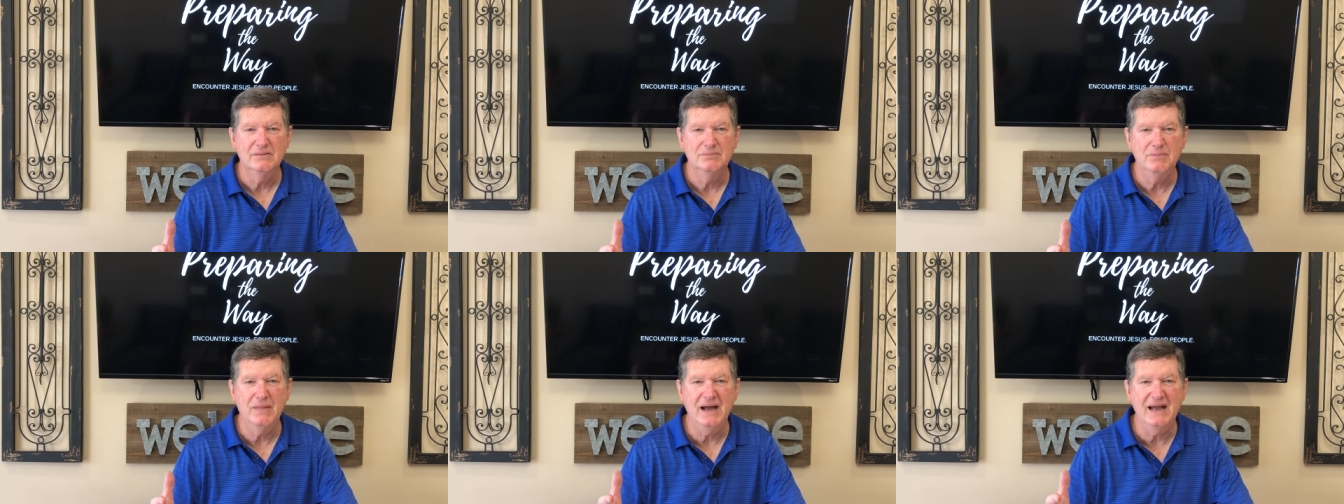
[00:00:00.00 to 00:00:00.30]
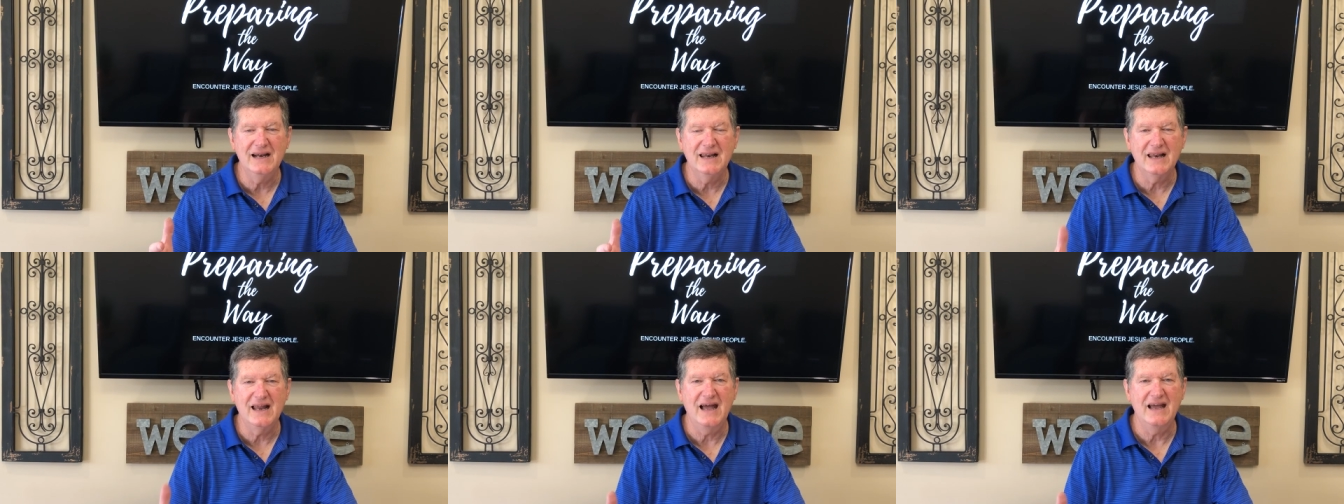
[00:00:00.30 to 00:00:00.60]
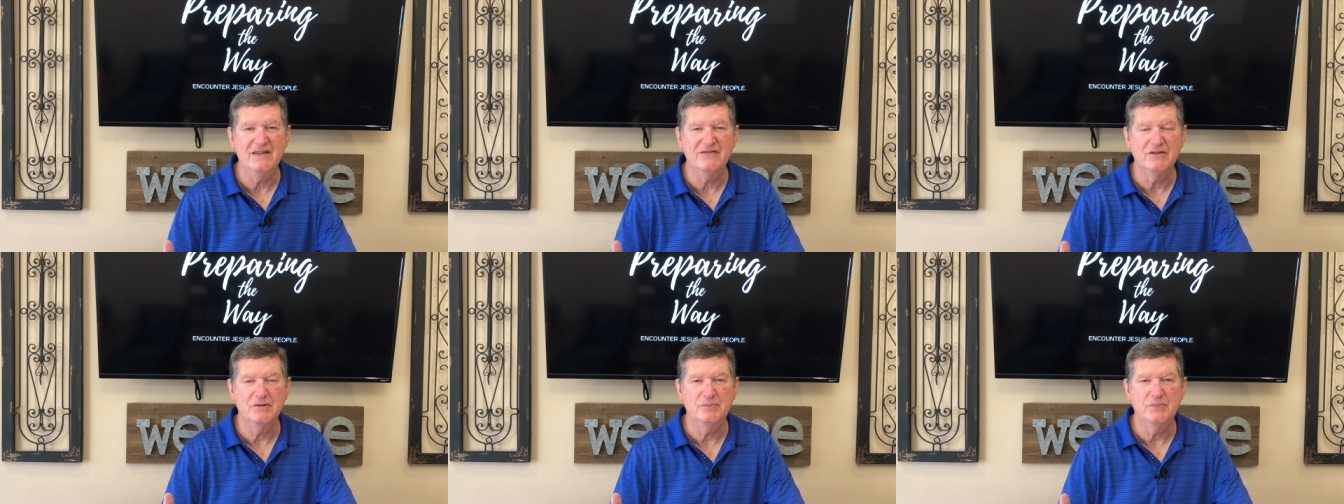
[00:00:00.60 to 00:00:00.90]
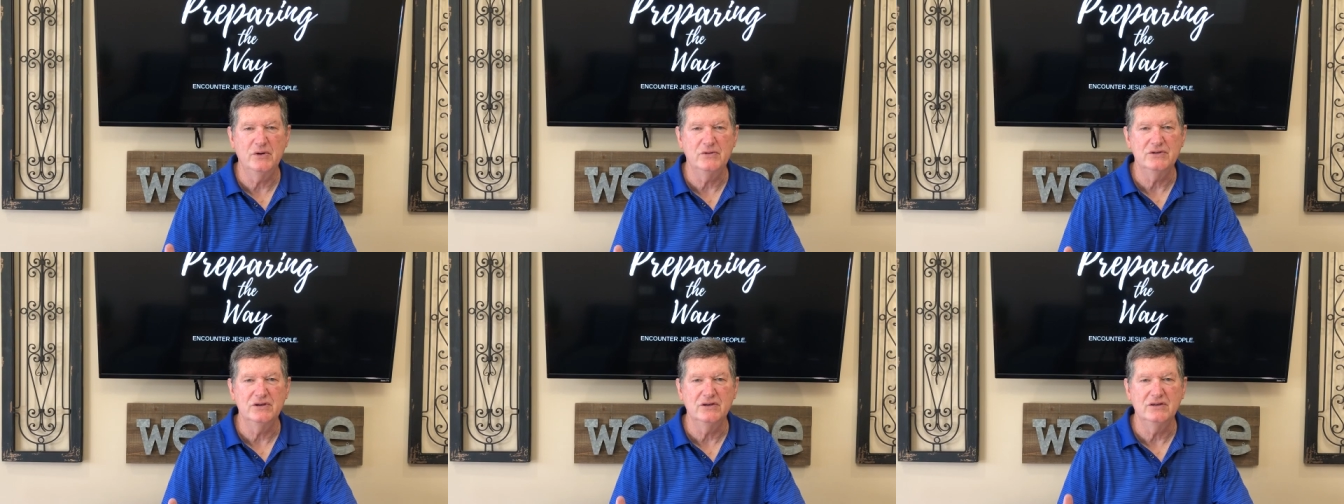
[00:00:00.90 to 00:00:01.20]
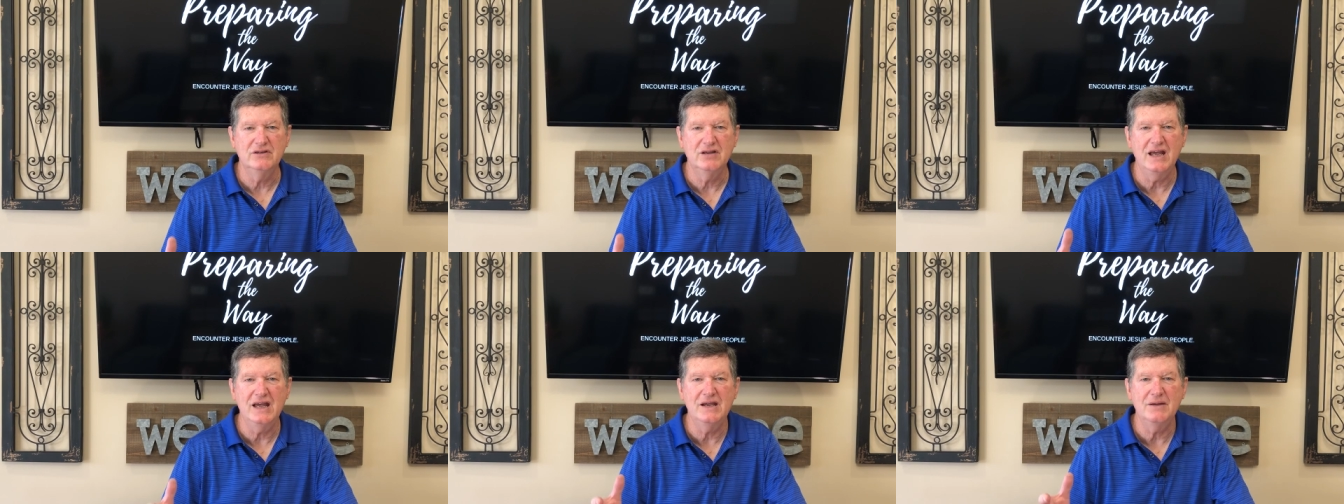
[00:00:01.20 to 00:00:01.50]
my life upon you,
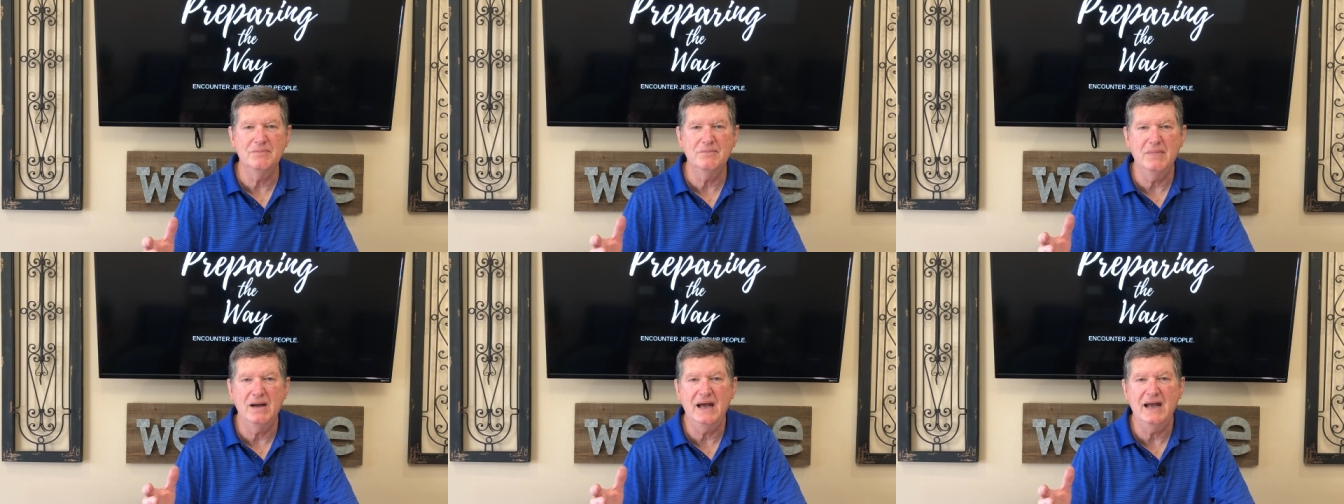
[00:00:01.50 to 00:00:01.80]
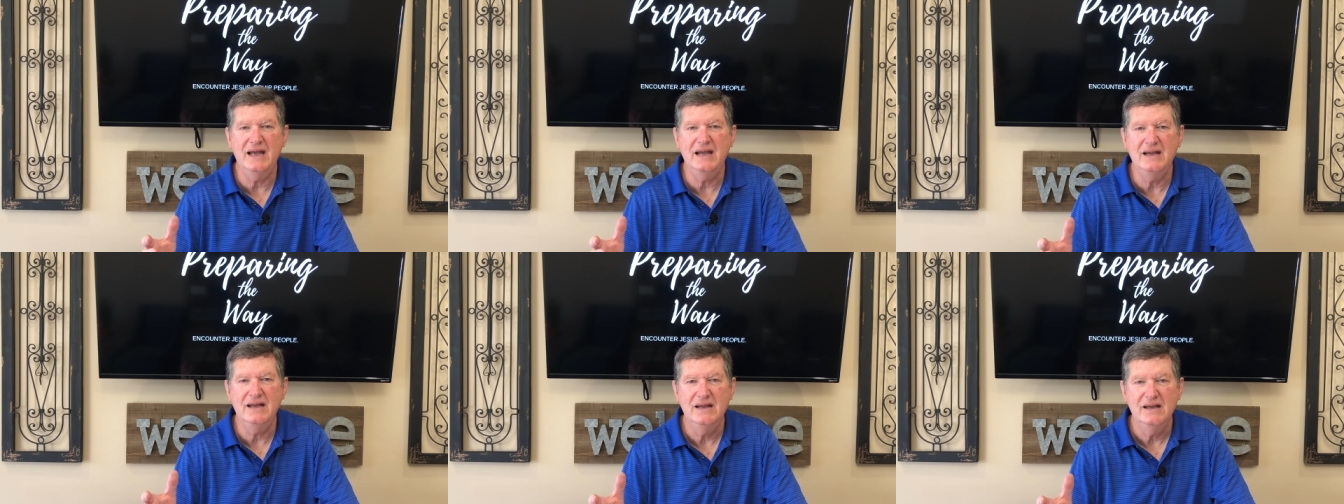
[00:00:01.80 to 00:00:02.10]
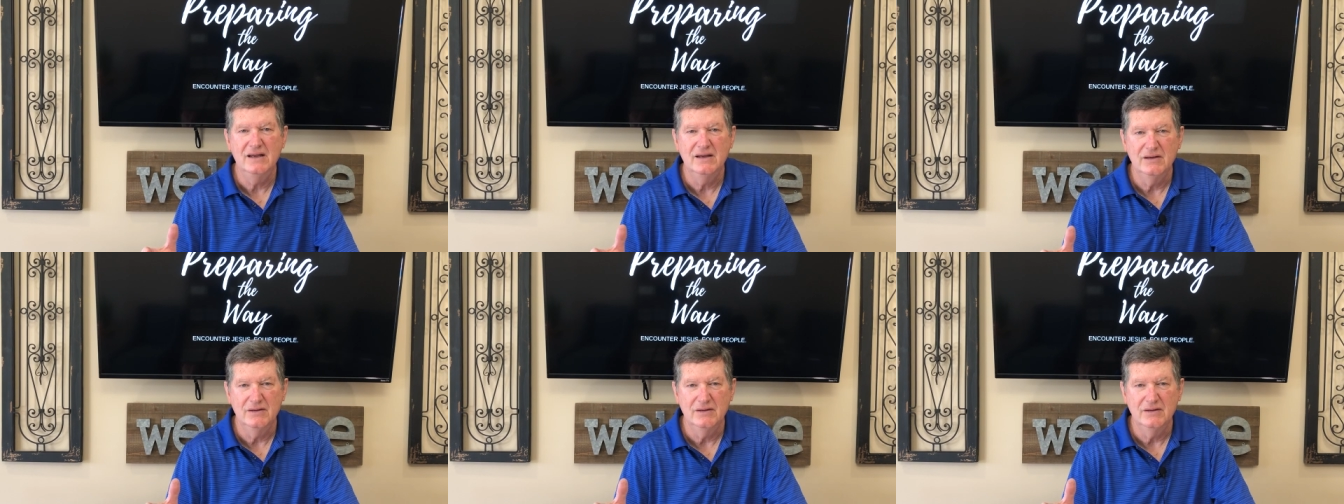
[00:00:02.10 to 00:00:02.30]
take my